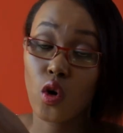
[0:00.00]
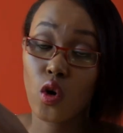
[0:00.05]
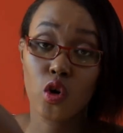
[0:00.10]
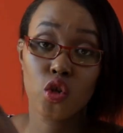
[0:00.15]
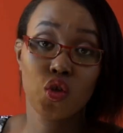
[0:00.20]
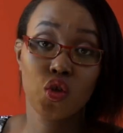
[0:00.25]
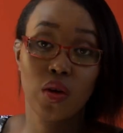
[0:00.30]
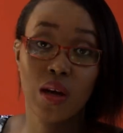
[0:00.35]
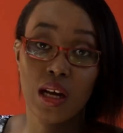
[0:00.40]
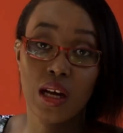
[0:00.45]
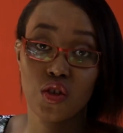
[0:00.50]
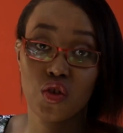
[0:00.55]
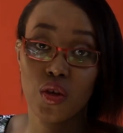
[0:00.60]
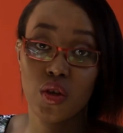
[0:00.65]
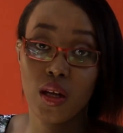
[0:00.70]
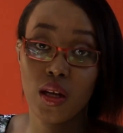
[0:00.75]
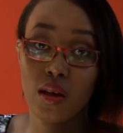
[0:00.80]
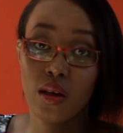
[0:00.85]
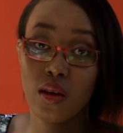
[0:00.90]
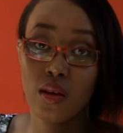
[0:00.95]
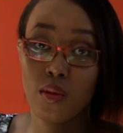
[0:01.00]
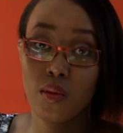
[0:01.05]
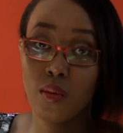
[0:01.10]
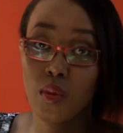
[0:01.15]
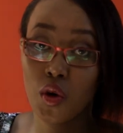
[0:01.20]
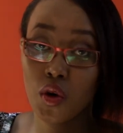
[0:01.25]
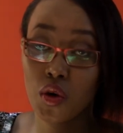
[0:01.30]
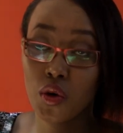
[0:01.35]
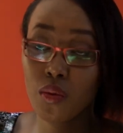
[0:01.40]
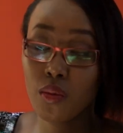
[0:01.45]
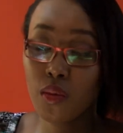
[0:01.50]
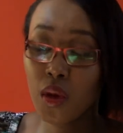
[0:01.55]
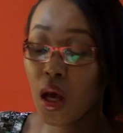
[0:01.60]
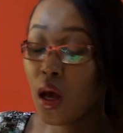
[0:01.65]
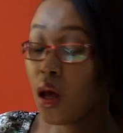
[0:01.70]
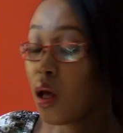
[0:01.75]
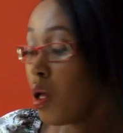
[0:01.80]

cotton actually at the bottom,